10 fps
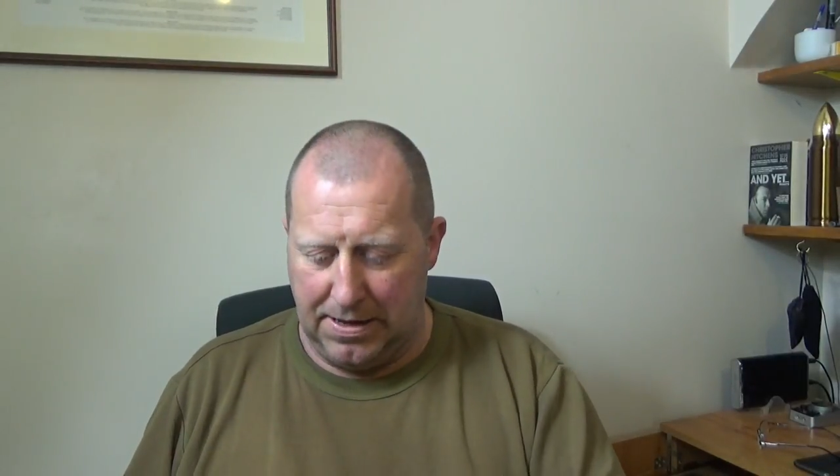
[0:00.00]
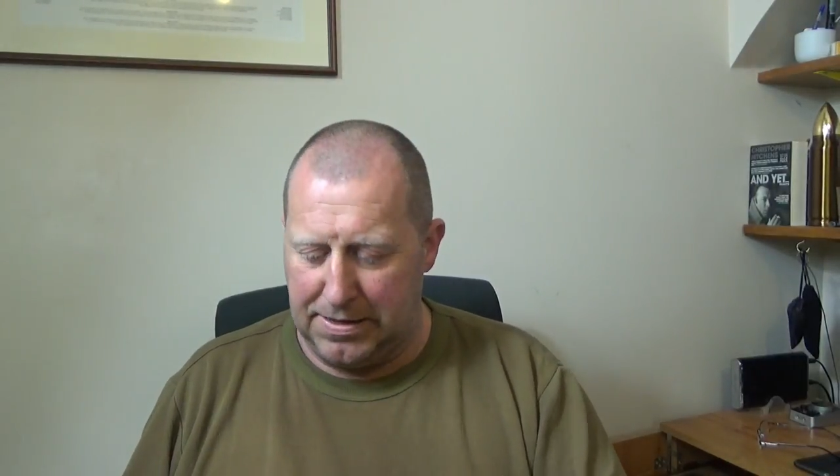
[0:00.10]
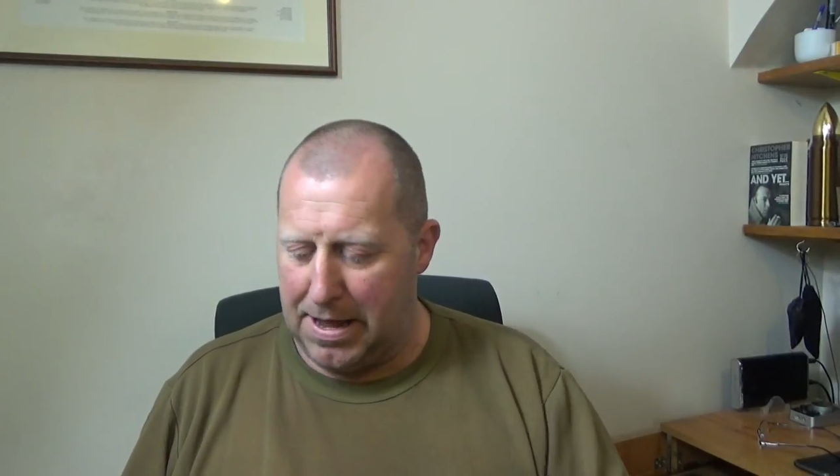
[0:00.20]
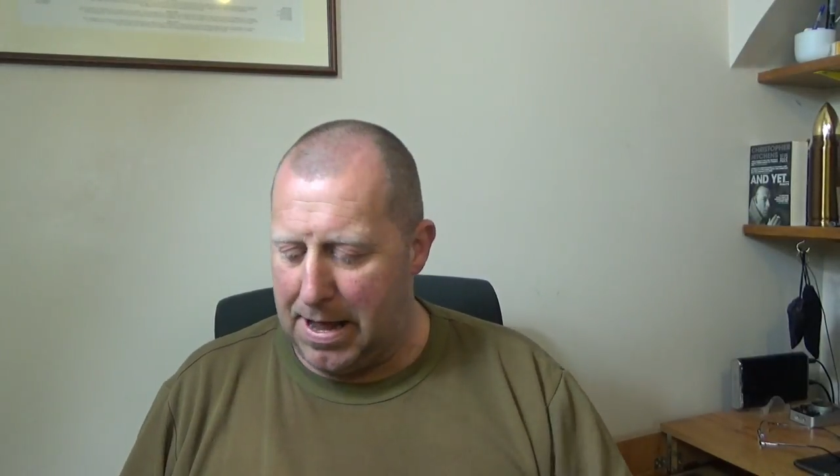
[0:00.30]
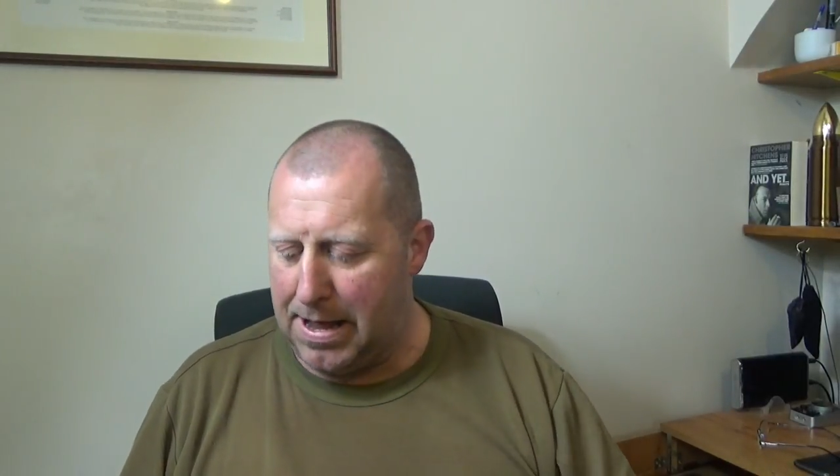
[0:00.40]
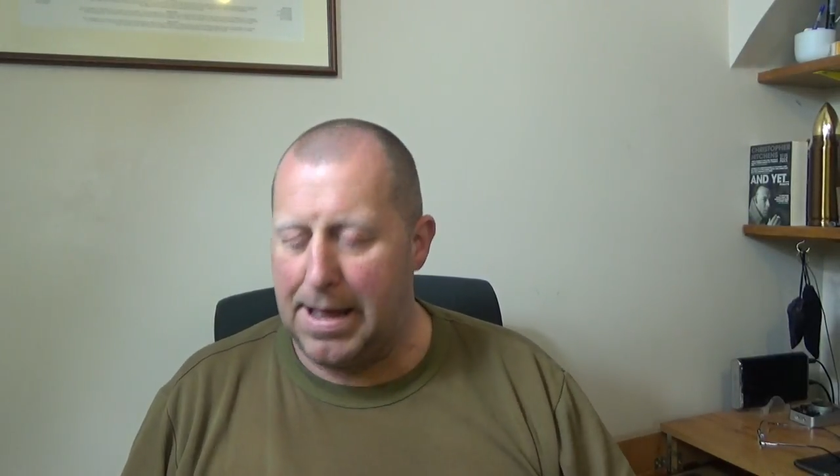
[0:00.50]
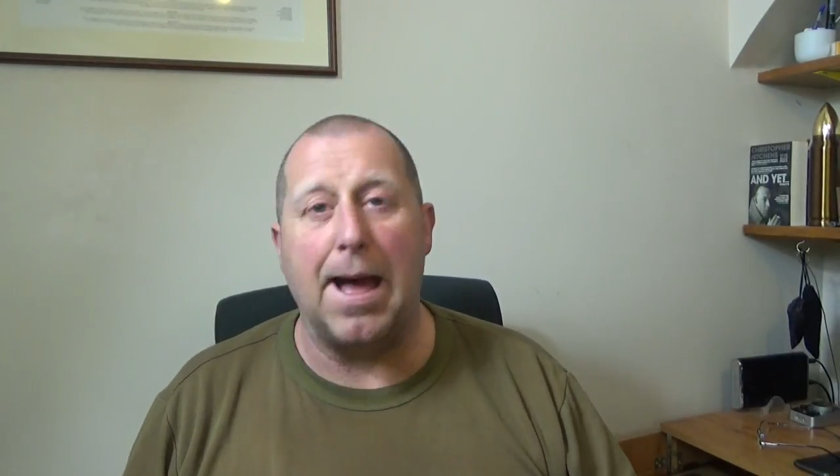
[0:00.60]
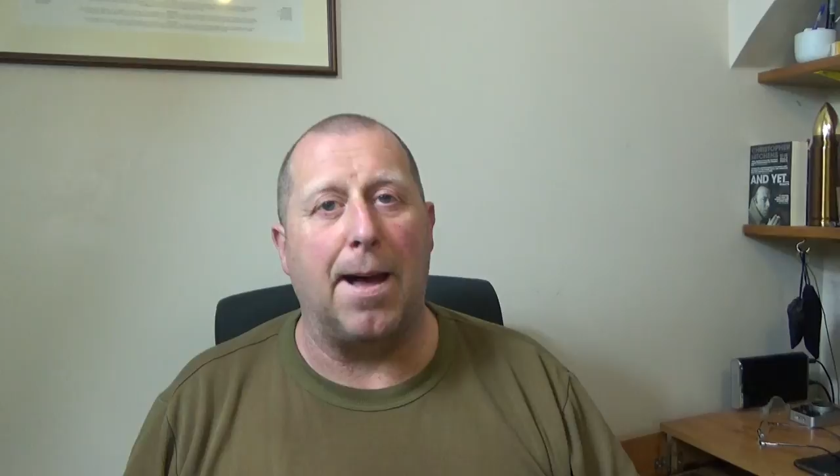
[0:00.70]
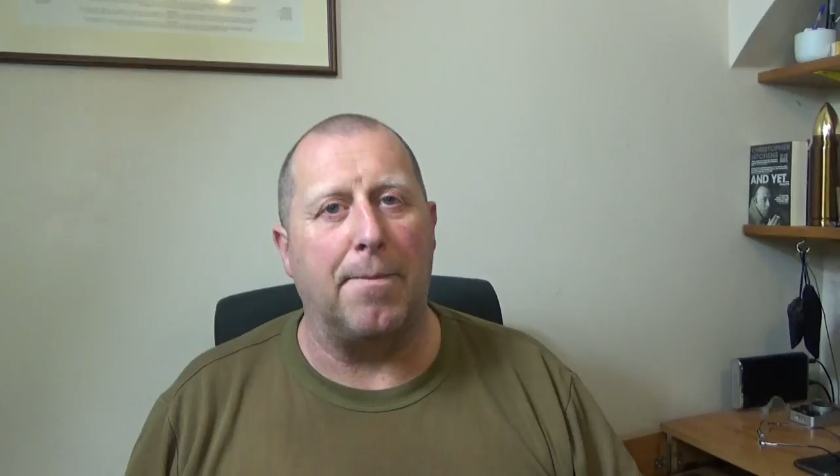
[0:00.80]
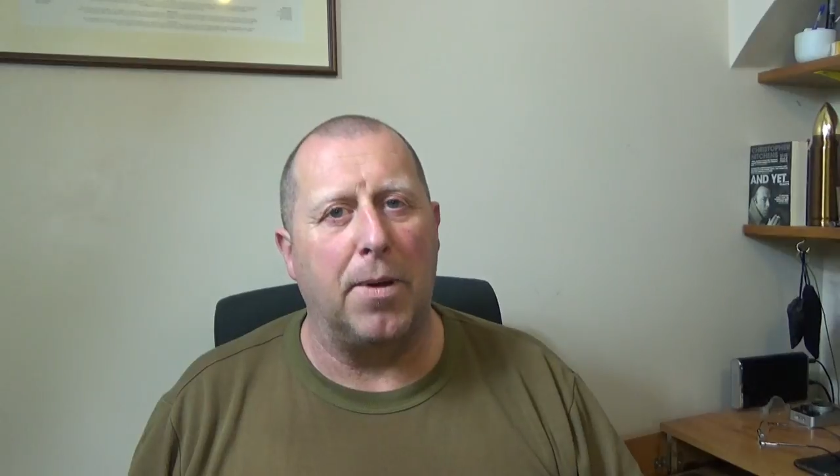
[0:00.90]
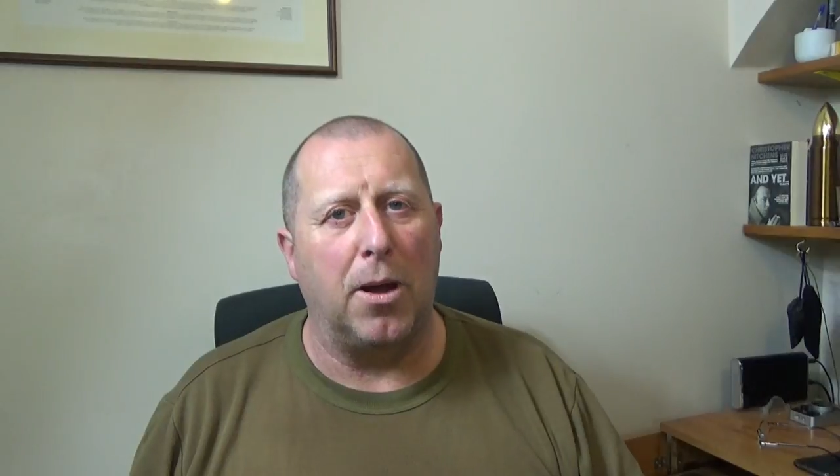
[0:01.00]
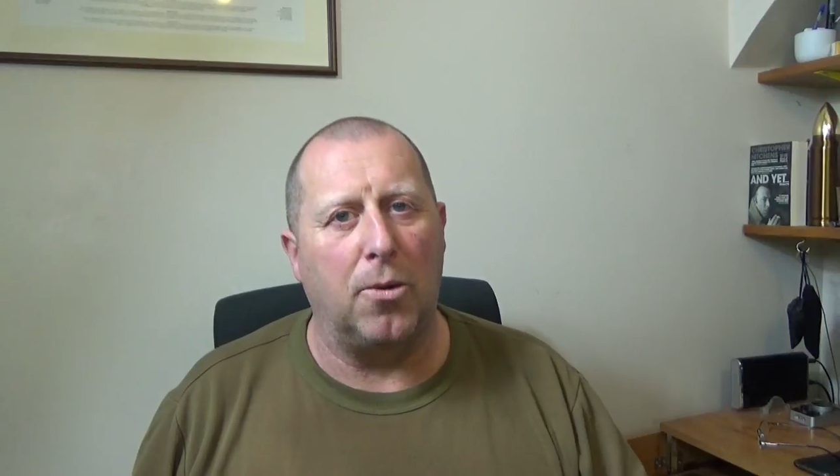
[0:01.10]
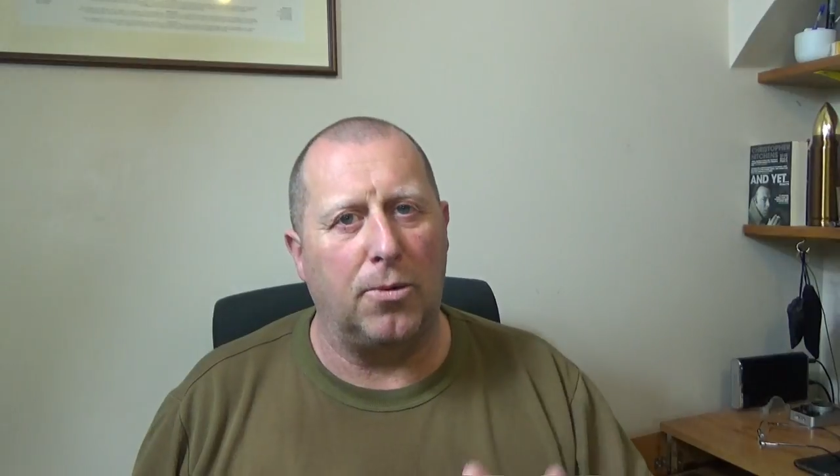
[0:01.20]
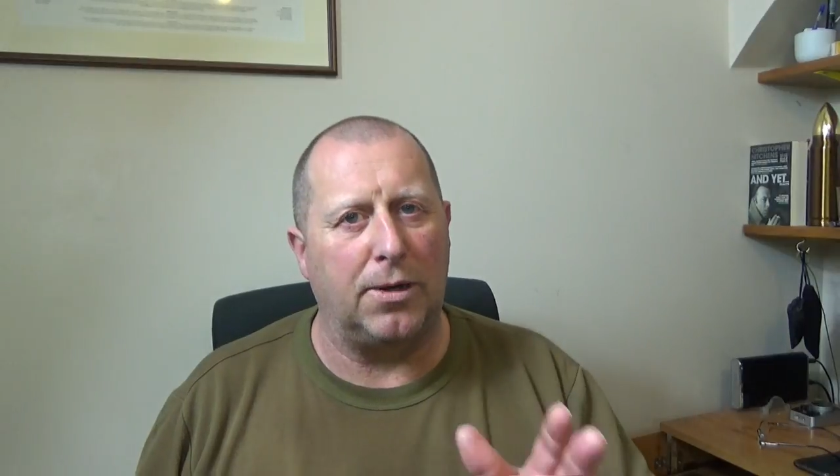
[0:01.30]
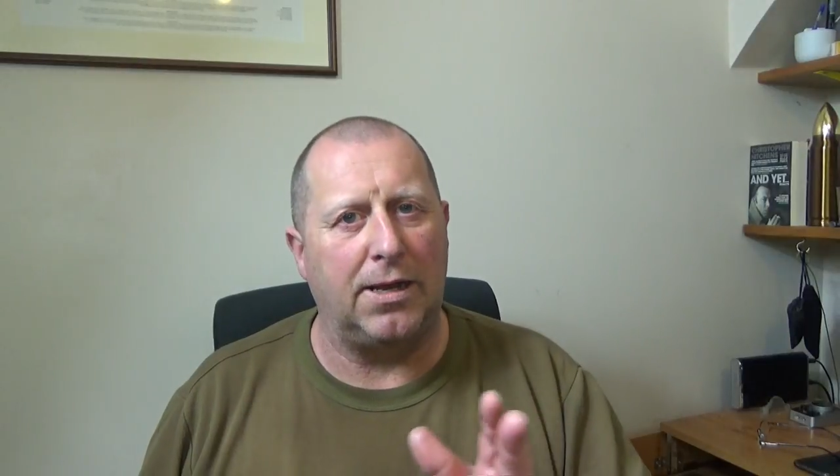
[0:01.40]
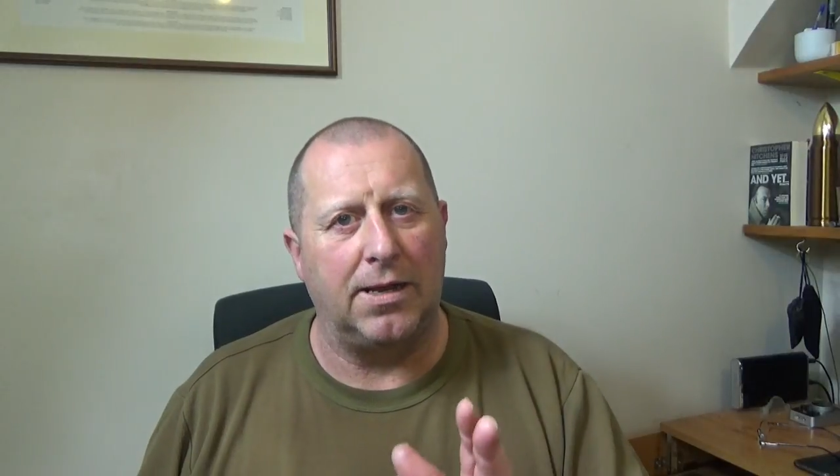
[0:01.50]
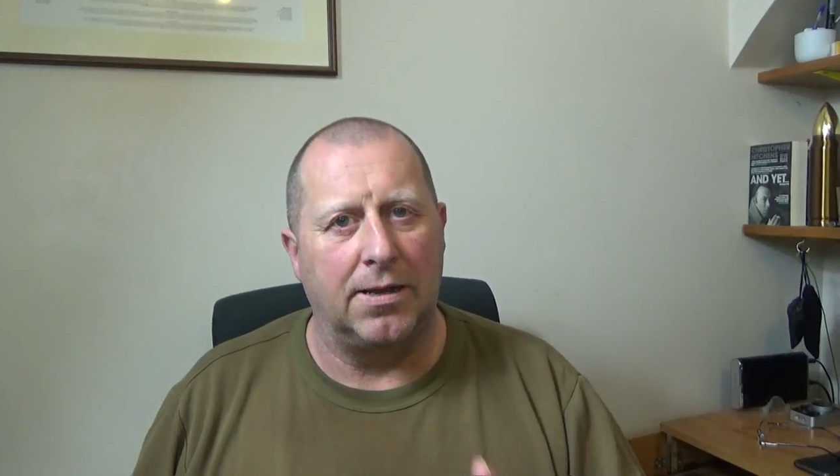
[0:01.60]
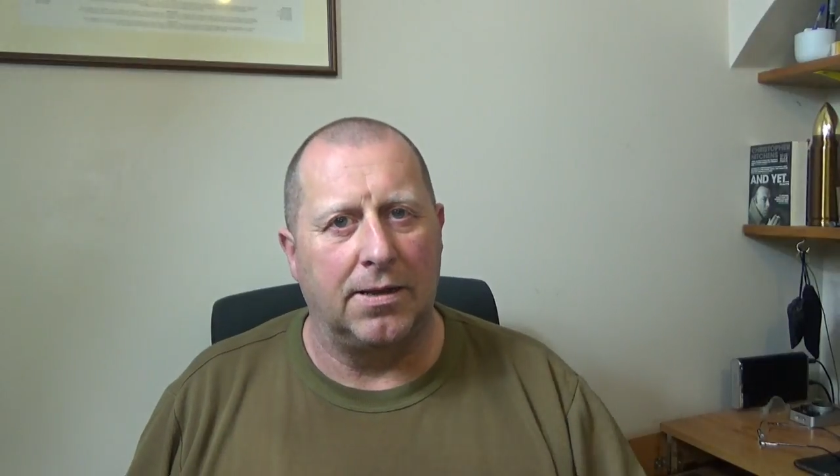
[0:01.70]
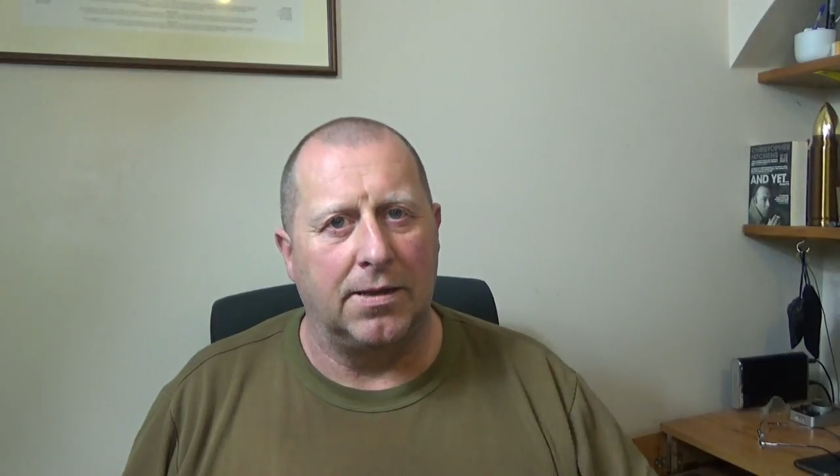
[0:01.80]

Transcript: that I am only